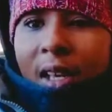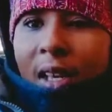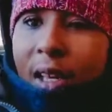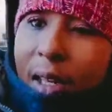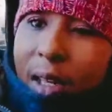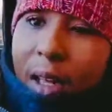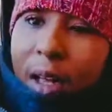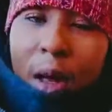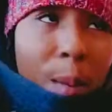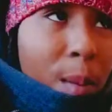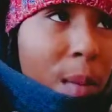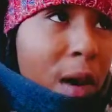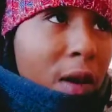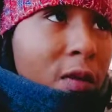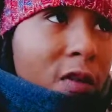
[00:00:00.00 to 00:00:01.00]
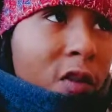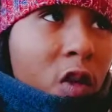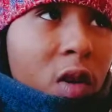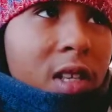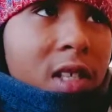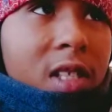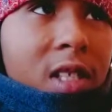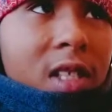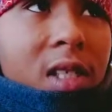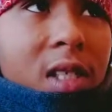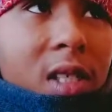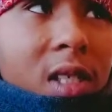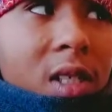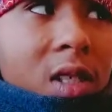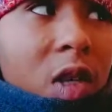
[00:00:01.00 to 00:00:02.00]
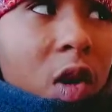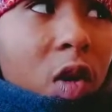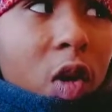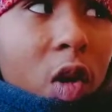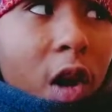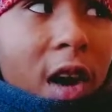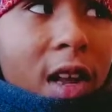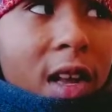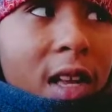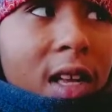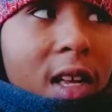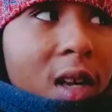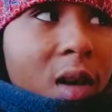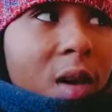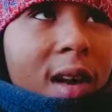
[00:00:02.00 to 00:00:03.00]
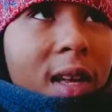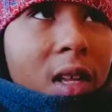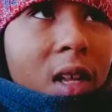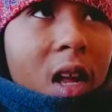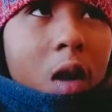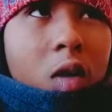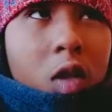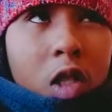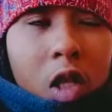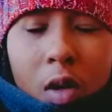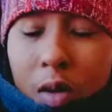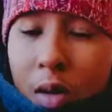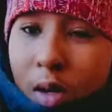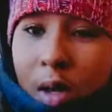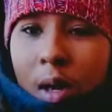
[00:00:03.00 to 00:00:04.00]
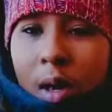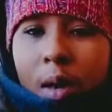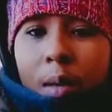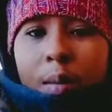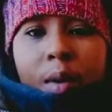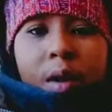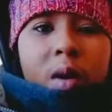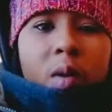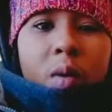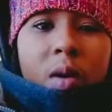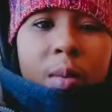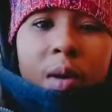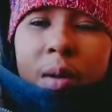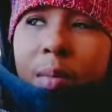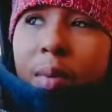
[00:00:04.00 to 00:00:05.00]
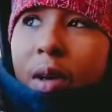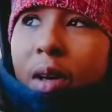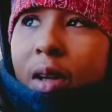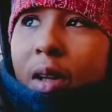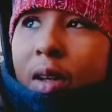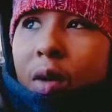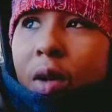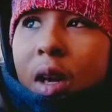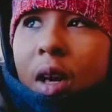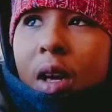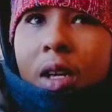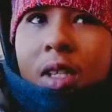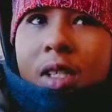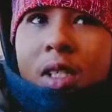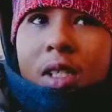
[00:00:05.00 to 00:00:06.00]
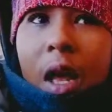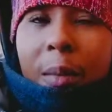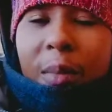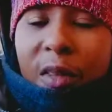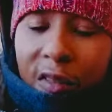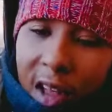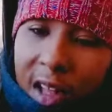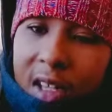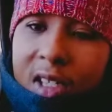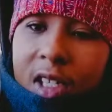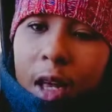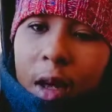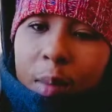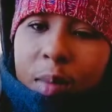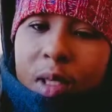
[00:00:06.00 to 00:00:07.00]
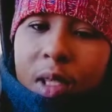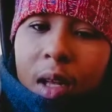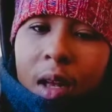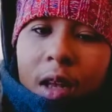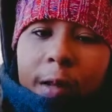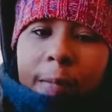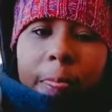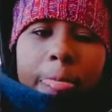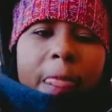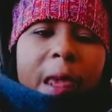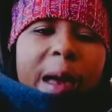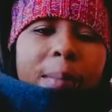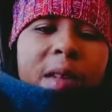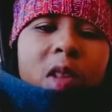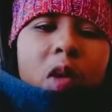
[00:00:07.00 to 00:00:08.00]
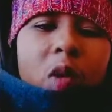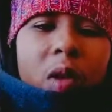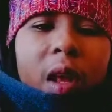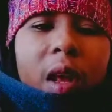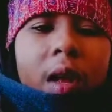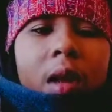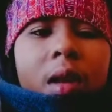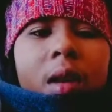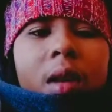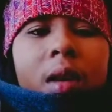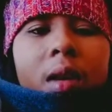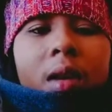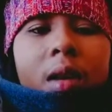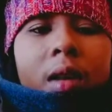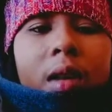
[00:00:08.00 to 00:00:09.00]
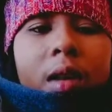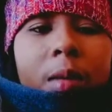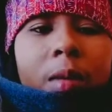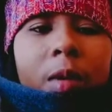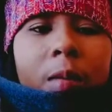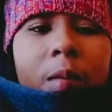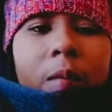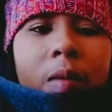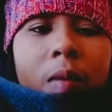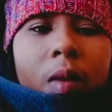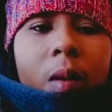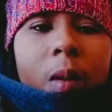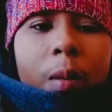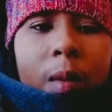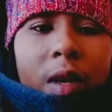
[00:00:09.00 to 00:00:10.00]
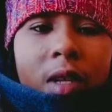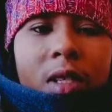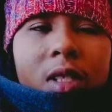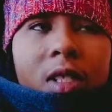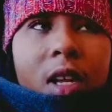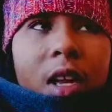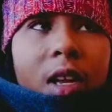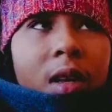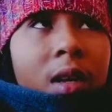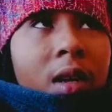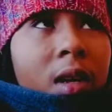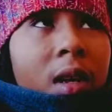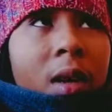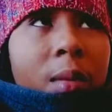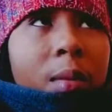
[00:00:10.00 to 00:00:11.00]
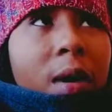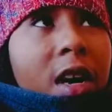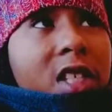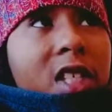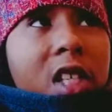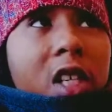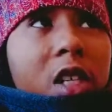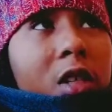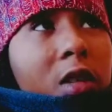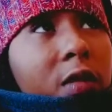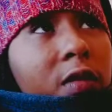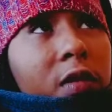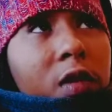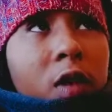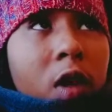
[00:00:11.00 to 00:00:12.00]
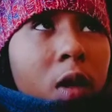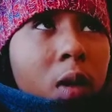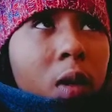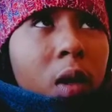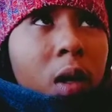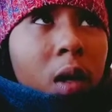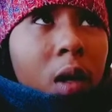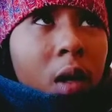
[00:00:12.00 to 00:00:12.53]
and my voice is, you know, cracking and cracking out. So, bear with me. But you guys, happy Valentine's Day. Happy New Day. You hear me? Make this day positive, you know.